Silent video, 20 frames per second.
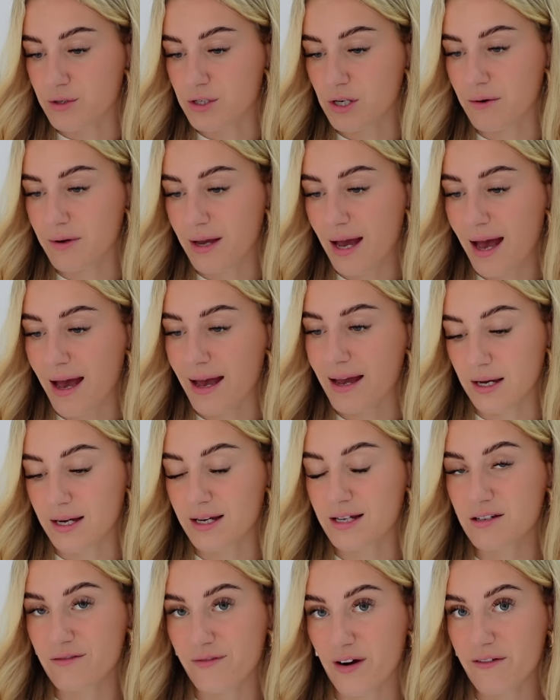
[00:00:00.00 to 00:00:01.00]
So yeah, it
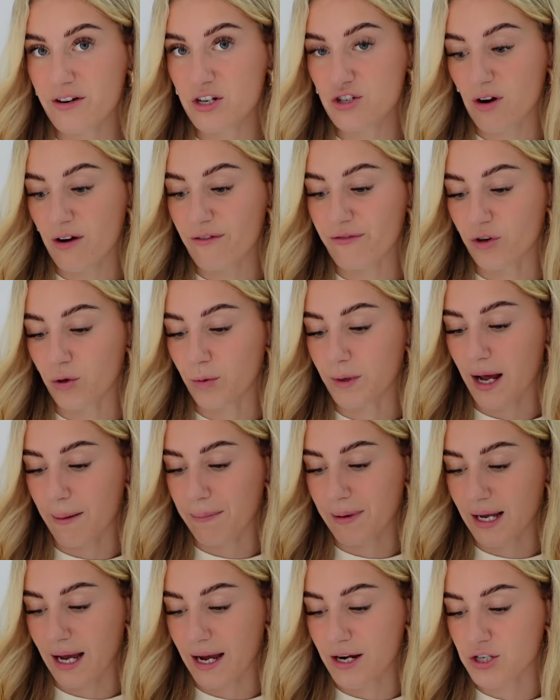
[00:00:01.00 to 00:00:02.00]
is a very straightforward
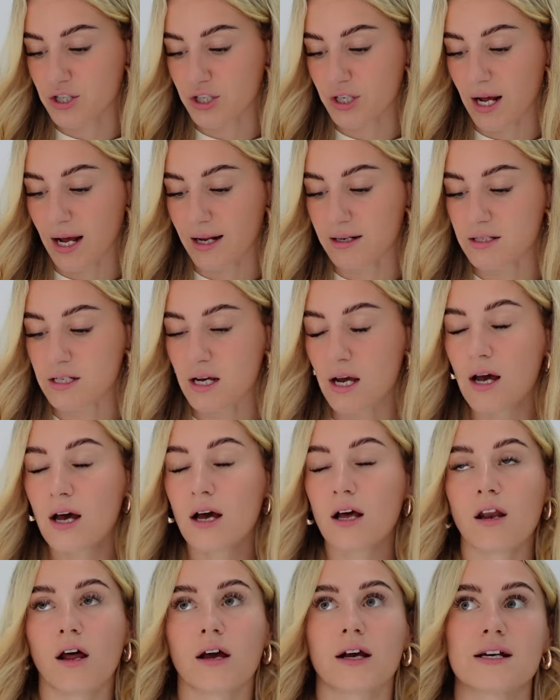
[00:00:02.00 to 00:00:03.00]
application. And
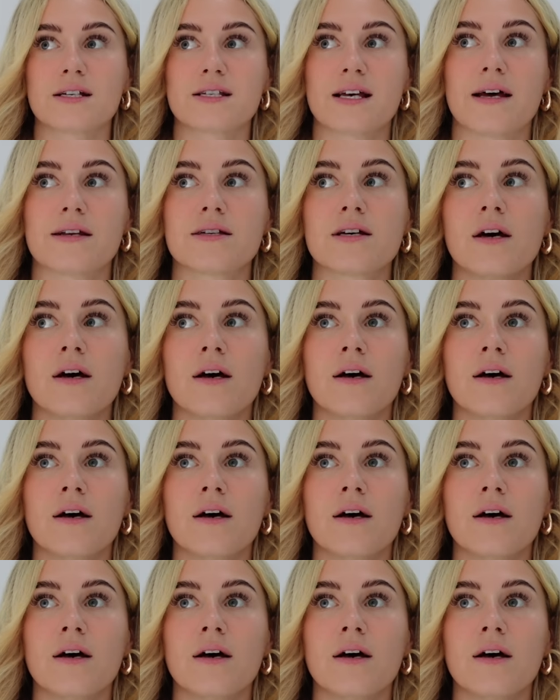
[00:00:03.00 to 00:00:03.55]
like I said,